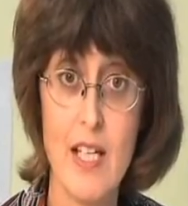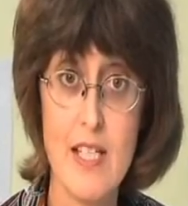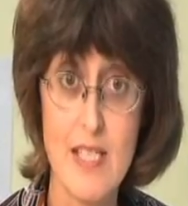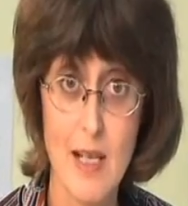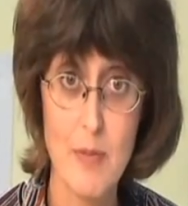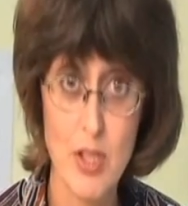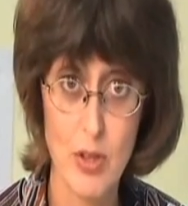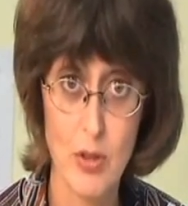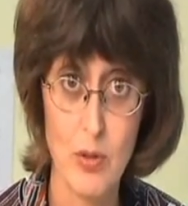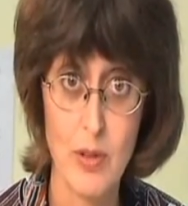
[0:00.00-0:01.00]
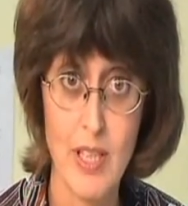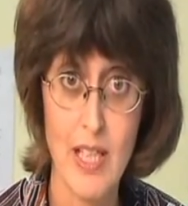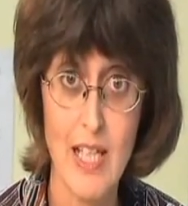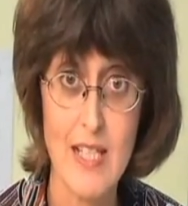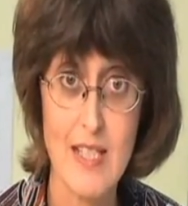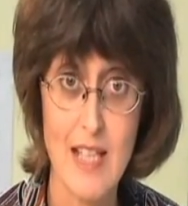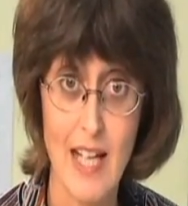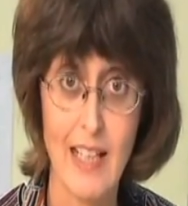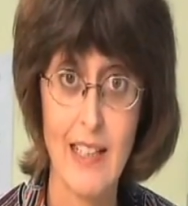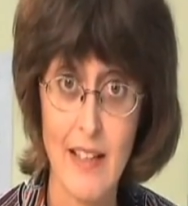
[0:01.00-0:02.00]
Step 2 is to
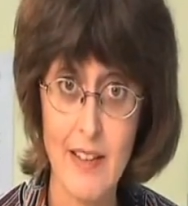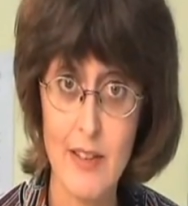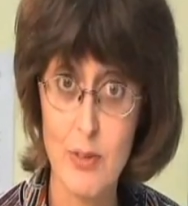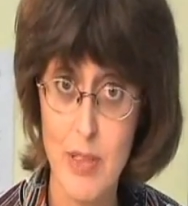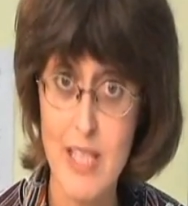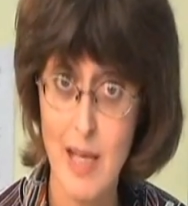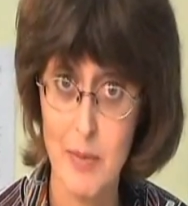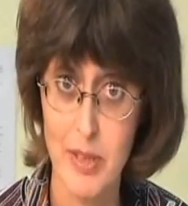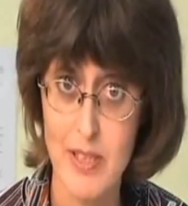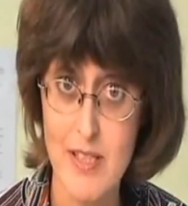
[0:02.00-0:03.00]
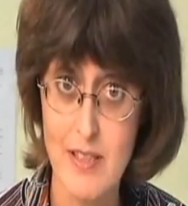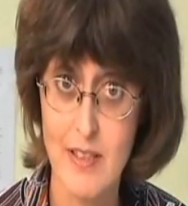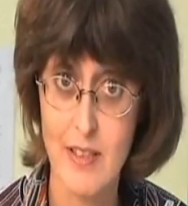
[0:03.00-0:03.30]
take another 3 tablets.